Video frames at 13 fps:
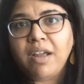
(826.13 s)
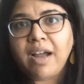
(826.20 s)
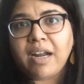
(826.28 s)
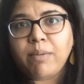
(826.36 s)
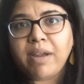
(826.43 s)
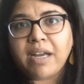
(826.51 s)

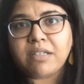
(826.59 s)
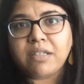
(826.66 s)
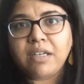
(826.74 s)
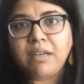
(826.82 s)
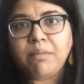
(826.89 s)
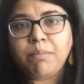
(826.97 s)
how do we
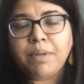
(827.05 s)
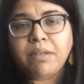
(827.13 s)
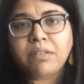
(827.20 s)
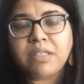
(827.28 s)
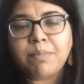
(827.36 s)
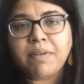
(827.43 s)
actually
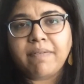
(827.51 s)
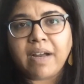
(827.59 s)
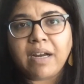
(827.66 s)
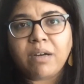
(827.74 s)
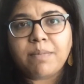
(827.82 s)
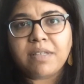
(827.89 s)
build some
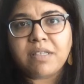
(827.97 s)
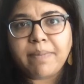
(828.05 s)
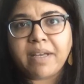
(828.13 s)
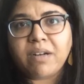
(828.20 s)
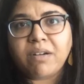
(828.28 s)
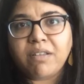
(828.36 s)
environments
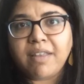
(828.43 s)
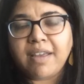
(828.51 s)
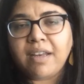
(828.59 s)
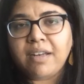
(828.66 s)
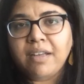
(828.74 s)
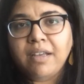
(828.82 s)
better
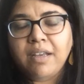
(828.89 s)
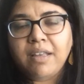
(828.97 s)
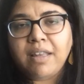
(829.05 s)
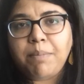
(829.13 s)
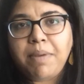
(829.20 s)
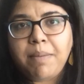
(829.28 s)
that
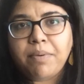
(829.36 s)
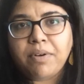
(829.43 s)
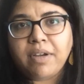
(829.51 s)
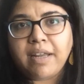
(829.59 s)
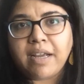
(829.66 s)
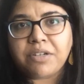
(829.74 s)

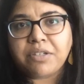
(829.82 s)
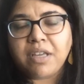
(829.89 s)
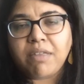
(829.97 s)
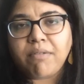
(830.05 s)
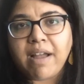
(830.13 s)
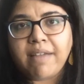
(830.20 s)
people can
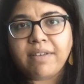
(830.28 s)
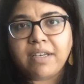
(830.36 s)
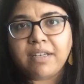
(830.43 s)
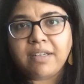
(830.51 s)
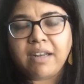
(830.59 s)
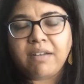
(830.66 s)
actually thrive
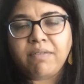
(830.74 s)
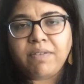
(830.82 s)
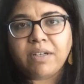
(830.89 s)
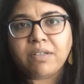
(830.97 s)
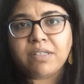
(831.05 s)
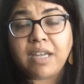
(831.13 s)
in and
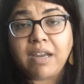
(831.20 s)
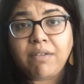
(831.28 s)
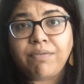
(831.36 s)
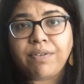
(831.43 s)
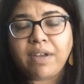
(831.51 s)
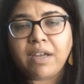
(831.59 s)
feel
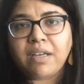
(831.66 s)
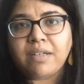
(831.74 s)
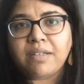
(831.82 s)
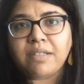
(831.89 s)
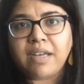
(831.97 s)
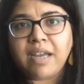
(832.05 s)
safe,
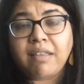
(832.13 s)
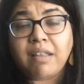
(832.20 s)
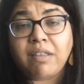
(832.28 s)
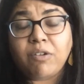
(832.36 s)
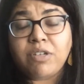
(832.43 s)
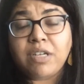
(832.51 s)
and
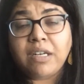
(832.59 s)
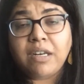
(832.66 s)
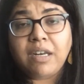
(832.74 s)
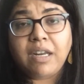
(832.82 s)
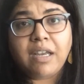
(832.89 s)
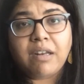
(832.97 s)
that their
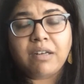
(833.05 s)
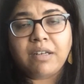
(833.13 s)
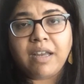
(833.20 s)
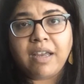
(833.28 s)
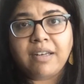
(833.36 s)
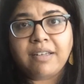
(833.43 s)
dignity
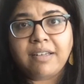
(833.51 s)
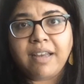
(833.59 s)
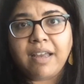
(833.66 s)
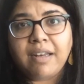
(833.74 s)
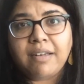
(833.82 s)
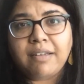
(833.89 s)
and
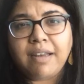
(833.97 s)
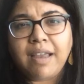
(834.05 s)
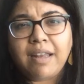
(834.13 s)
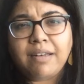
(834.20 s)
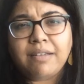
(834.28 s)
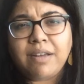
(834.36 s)

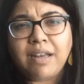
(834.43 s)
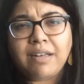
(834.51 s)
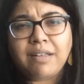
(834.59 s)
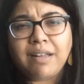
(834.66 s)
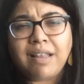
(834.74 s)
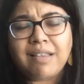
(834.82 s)

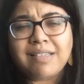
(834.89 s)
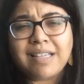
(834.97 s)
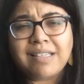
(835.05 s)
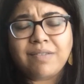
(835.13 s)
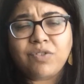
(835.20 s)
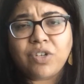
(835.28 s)
the
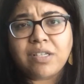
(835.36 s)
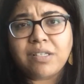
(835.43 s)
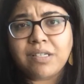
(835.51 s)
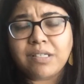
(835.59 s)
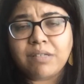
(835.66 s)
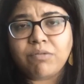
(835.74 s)
sense of
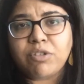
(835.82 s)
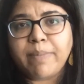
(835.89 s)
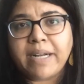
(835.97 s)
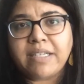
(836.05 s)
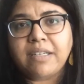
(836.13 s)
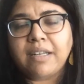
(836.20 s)
justice is
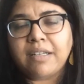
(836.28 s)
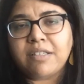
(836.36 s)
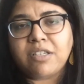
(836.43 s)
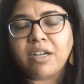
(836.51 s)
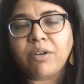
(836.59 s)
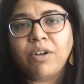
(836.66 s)
respected in.
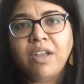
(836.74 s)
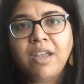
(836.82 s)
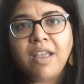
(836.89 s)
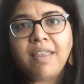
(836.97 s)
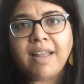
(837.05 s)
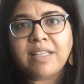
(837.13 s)
So
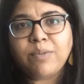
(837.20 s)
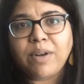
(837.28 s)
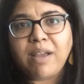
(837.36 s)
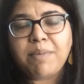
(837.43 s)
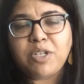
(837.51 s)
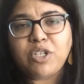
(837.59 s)
that's
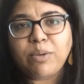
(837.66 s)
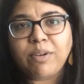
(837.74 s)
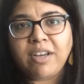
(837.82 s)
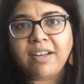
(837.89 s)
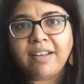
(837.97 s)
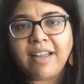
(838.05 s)
what I've been
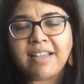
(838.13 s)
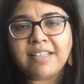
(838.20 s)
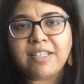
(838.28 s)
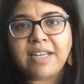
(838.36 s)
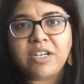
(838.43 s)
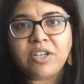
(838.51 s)
doing as
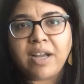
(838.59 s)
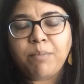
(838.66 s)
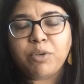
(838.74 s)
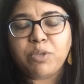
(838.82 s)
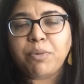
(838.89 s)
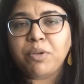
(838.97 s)
a day
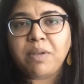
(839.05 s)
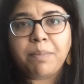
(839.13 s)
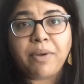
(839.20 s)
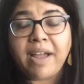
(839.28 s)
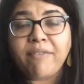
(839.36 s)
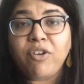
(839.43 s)
job, which most
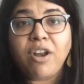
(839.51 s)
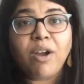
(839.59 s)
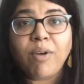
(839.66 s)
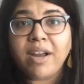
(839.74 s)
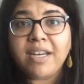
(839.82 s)
people have no